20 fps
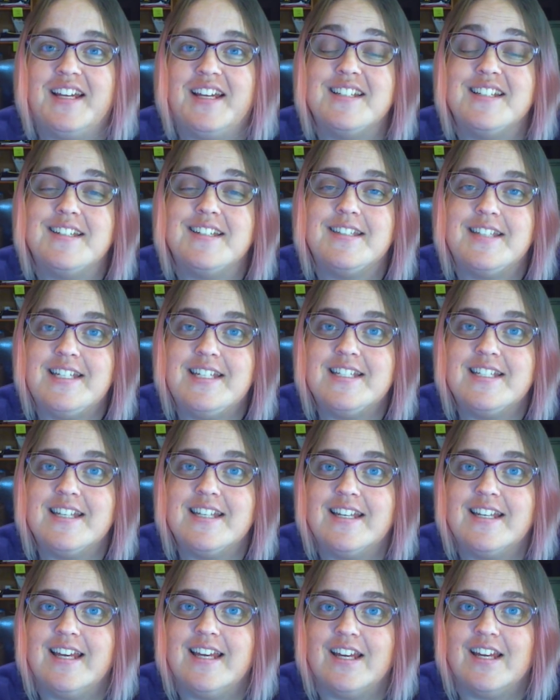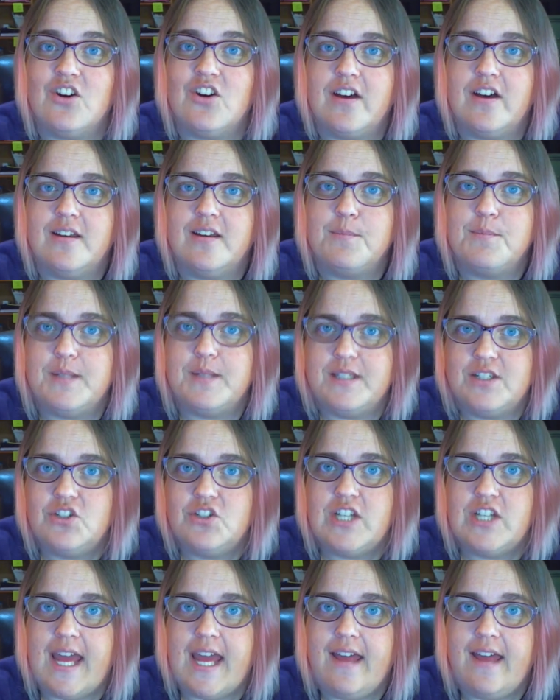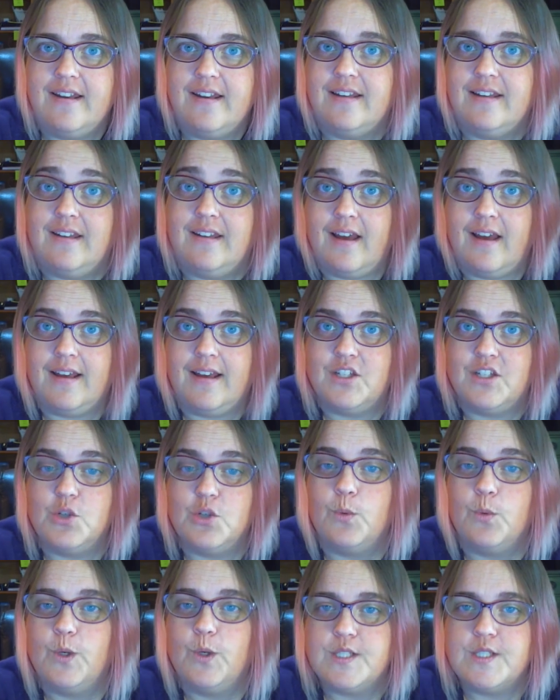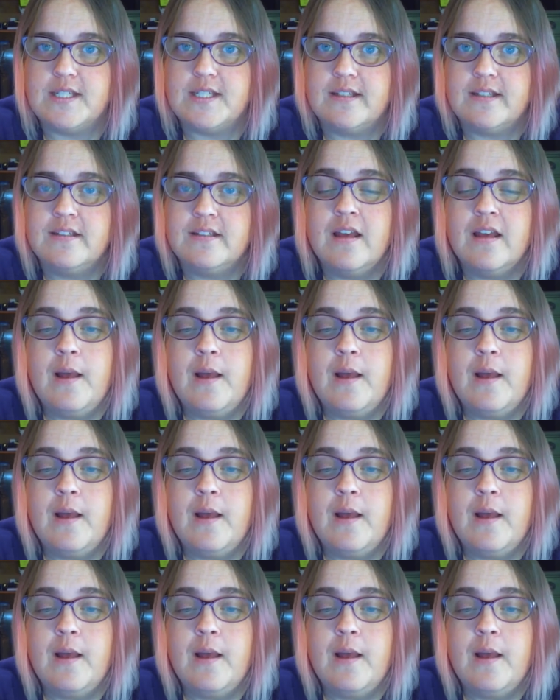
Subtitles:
because it's easy to get caught up in chat and not get your words in.